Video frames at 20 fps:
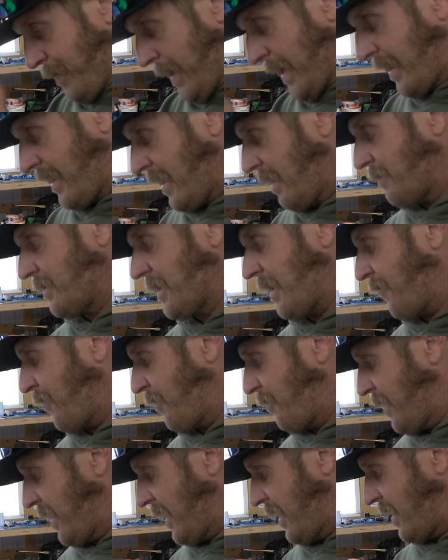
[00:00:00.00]
big thumbs up
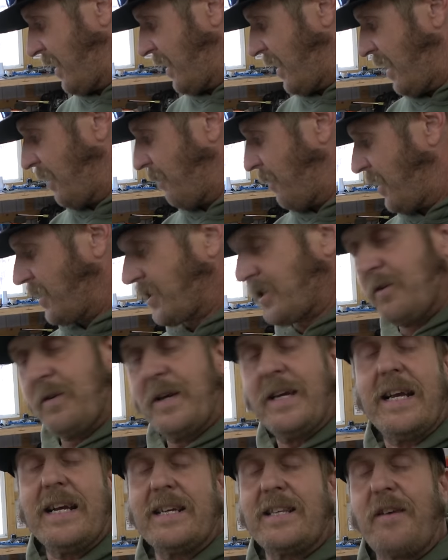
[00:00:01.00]
from me. Um, also,
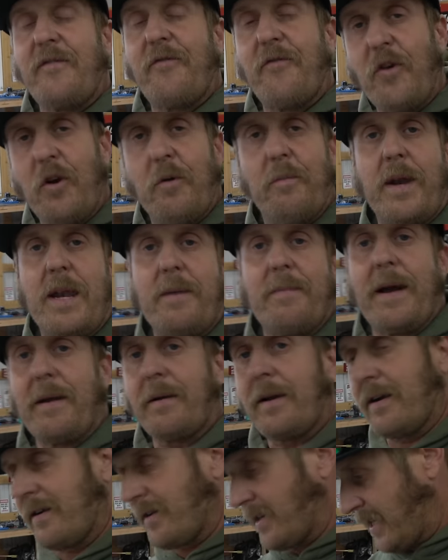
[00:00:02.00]
he has a full money
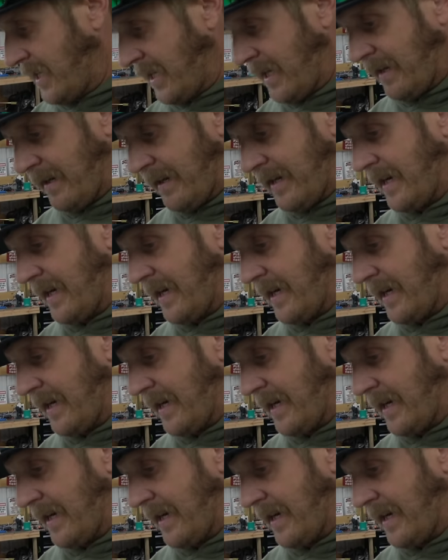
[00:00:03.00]
back guarantee,